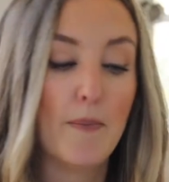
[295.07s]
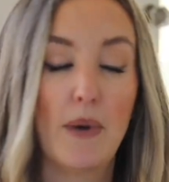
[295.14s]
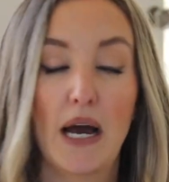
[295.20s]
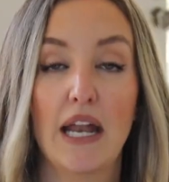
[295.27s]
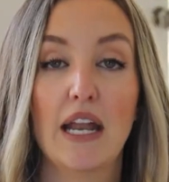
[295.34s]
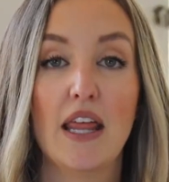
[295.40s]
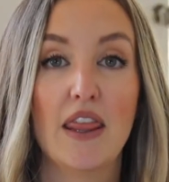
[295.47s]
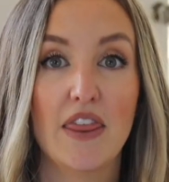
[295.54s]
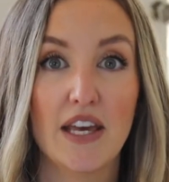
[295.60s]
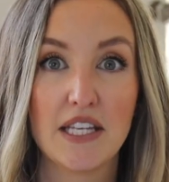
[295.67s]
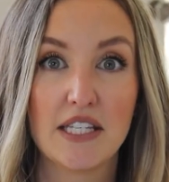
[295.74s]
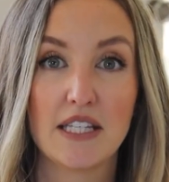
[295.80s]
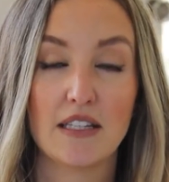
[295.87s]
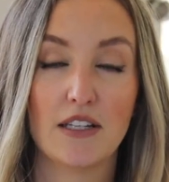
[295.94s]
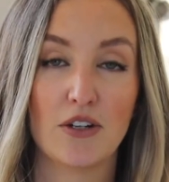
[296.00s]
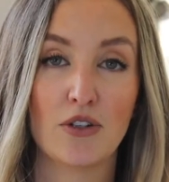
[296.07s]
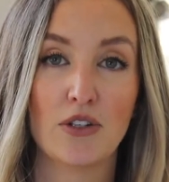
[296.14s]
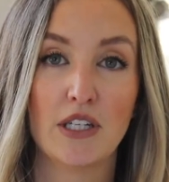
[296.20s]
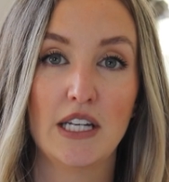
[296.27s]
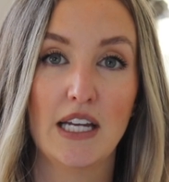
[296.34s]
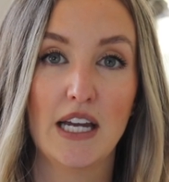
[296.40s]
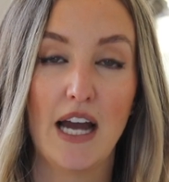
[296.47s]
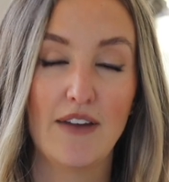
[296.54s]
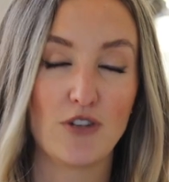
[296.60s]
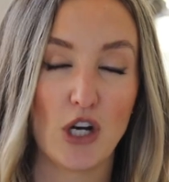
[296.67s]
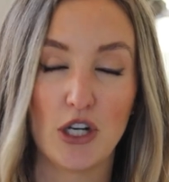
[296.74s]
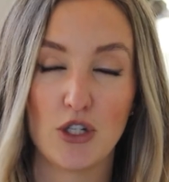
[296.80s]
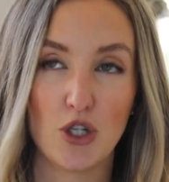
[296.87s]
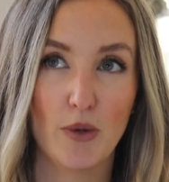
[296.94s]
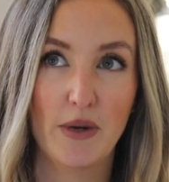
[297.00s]
But this literally, I've
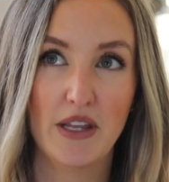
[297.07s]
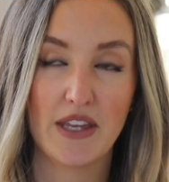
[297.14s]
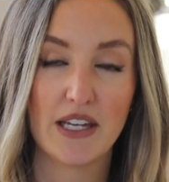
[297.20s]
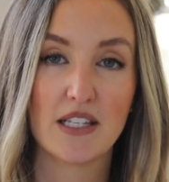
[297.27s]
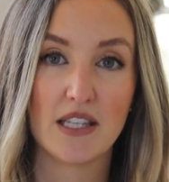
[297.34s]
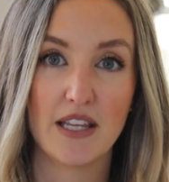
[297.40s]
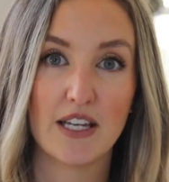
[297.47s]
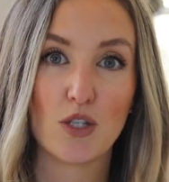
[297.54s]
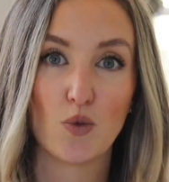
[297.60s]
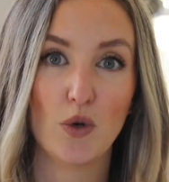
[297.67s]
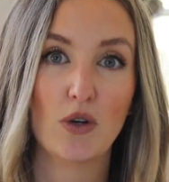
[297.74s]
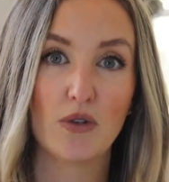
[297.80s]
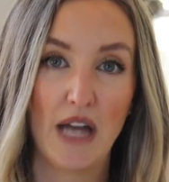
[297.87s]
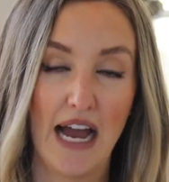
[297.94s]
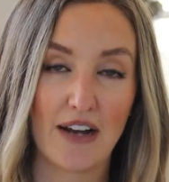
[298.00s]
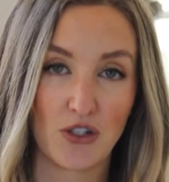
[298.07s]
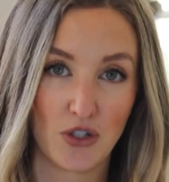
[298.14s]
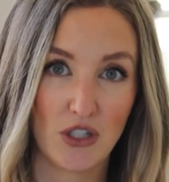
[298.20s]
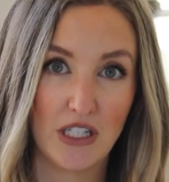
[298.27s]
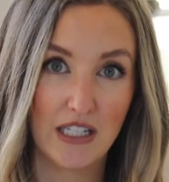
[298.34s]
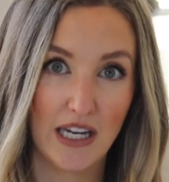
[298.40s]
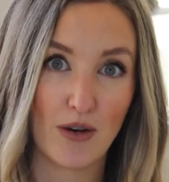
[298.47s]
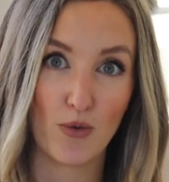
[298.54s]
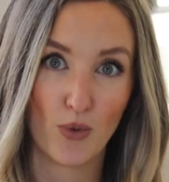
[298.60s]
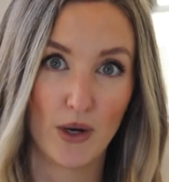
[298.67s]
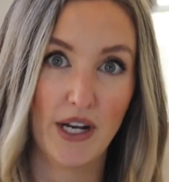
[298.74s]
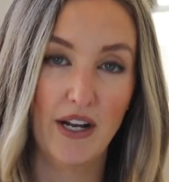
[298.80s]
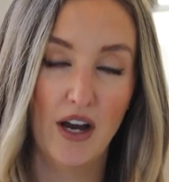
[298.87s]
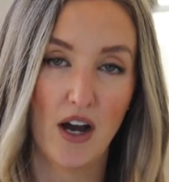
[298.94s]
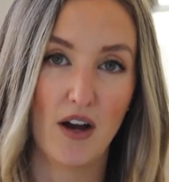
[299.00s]
tried so many things, this will actually get
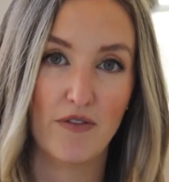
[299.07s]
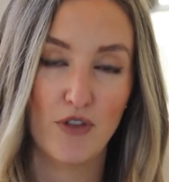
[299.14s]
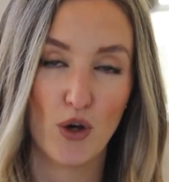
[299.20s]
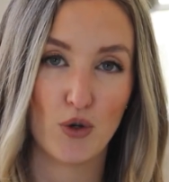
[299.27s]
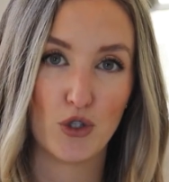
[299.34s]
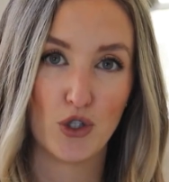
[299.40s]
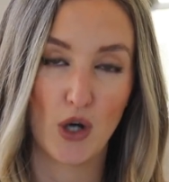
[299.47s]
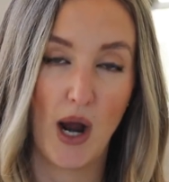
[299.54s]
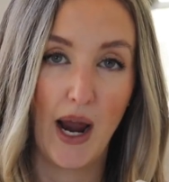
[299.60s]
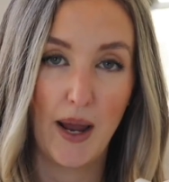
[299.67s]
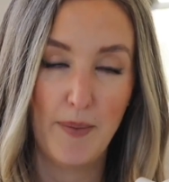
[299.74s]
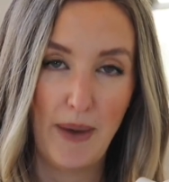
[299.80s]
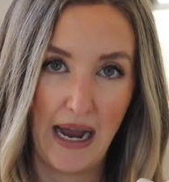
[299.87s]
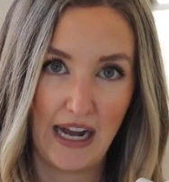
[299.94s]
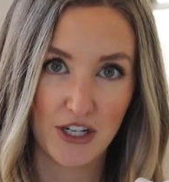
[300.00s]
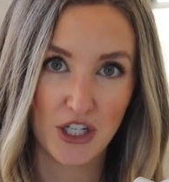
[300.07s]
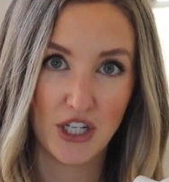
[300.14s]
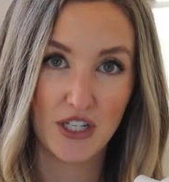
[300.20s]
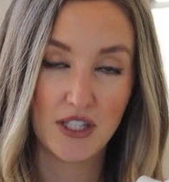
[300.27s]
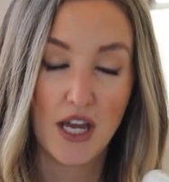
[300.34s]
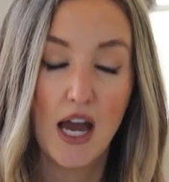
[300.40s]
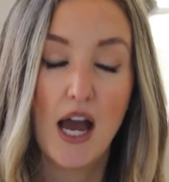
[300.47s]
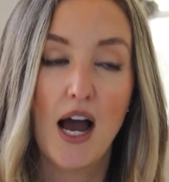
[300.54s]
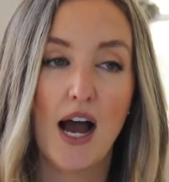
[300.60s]
rid of those dry patches.